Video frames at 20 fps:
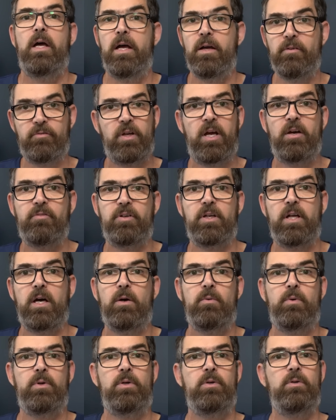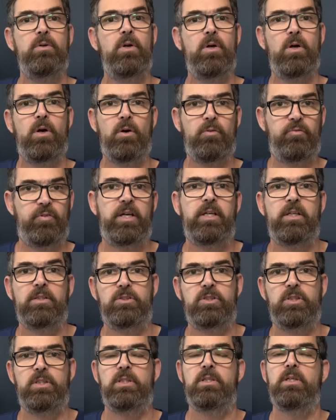every half an hour of
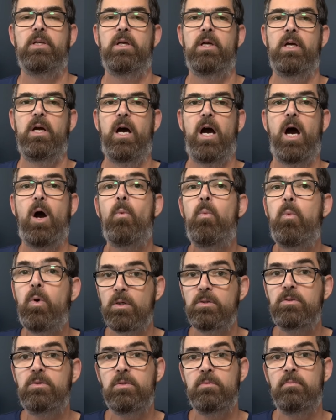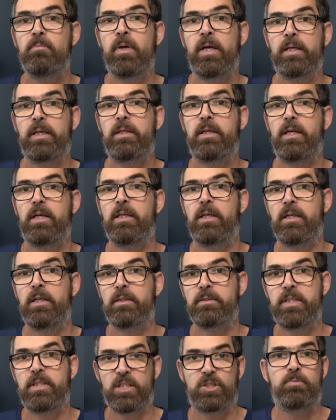energy. I want to make a
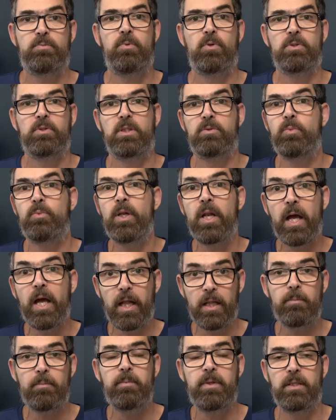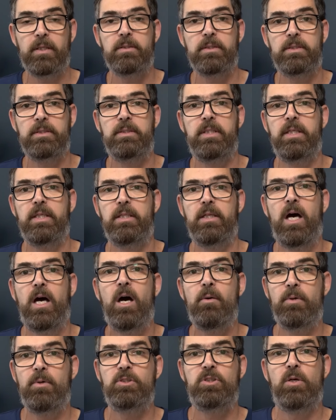dashboard that will help me understand
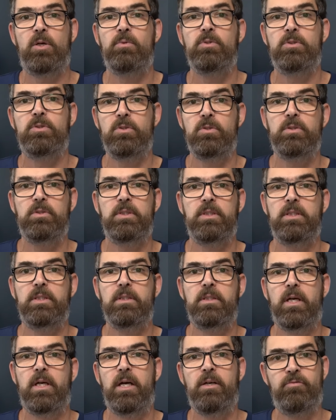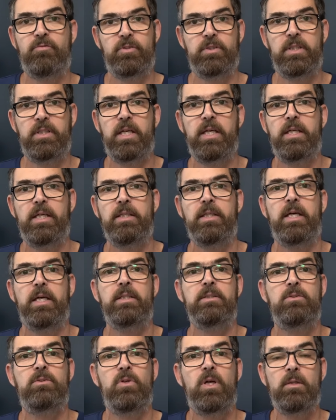how much I was using every day
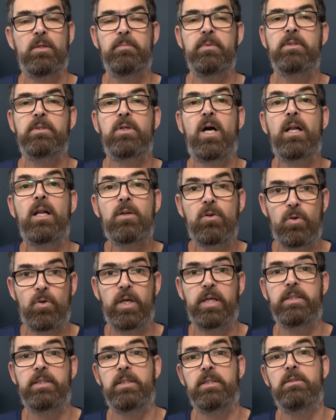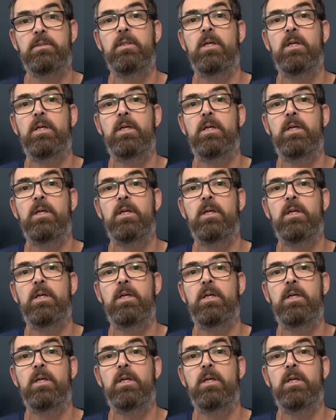and to help me calculate